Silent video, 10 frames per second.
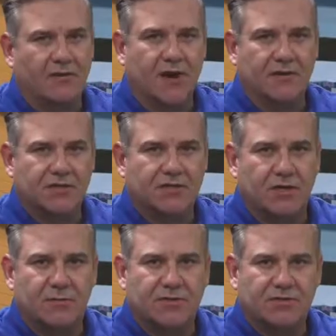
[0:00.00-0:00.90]
on in the
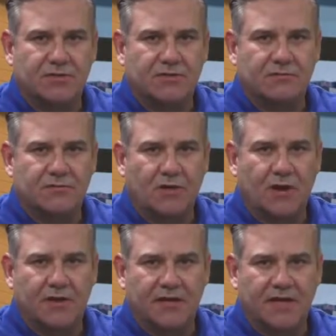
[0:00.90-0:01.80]
show, be sure to
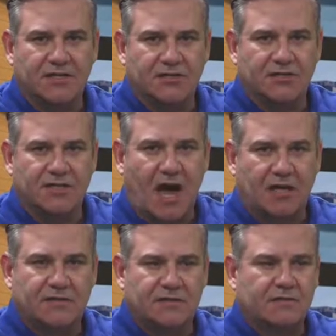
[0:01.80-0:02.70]
call in and get your
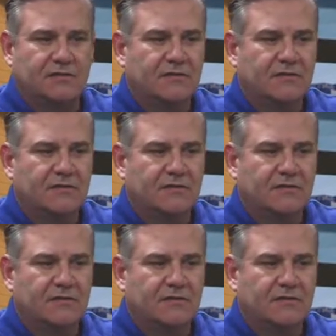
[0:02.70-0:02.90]
socks.